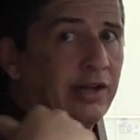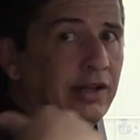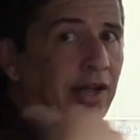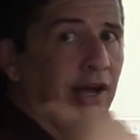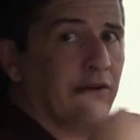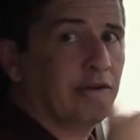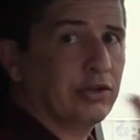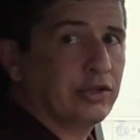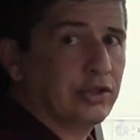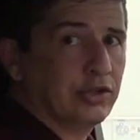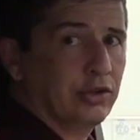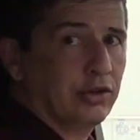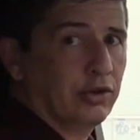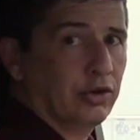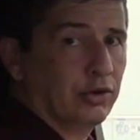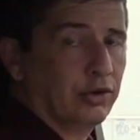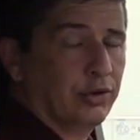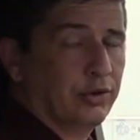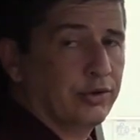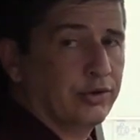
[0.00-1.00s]
now it'll slow
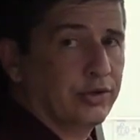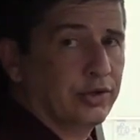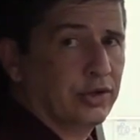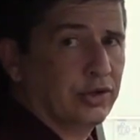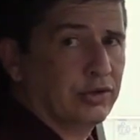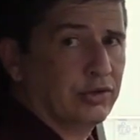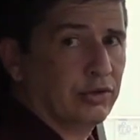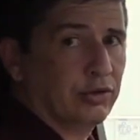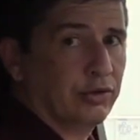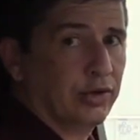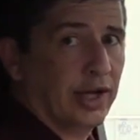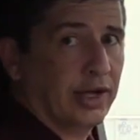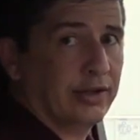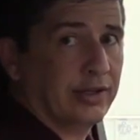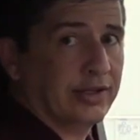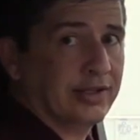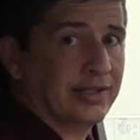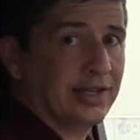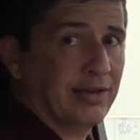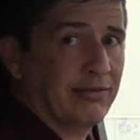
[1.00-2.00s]
your cruise control
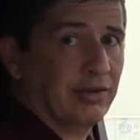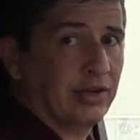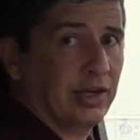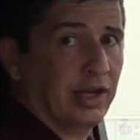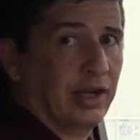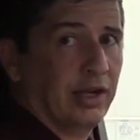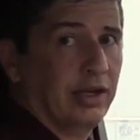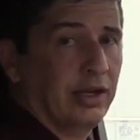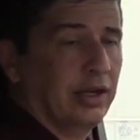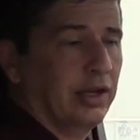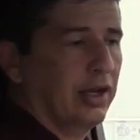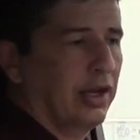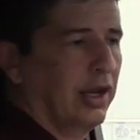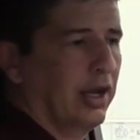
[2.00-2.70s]
down to 70